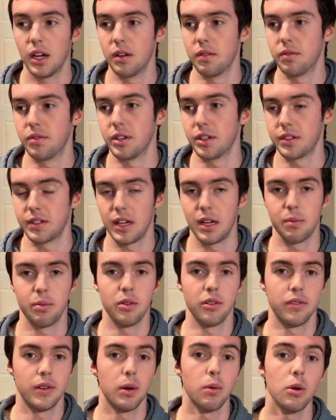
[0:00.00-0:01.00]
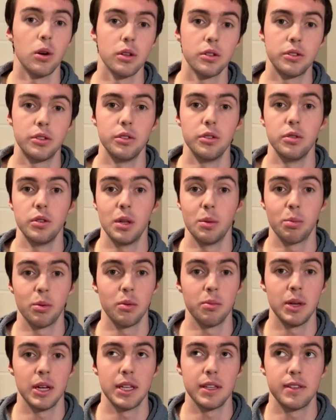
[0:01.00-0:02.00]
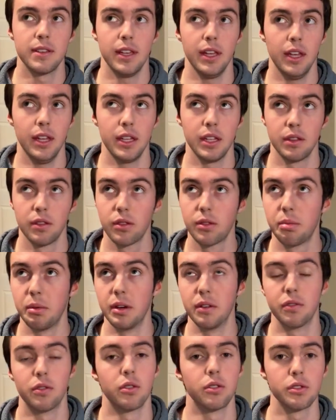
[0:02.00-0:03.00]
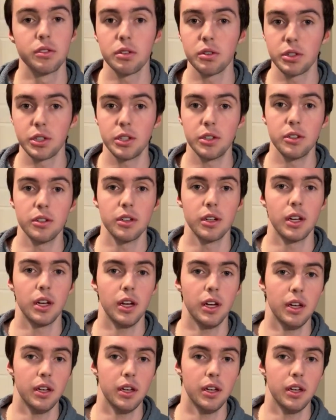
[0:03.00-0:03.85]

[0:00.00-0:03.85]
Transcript: for example, if I want to implement, say, 3 to 4 social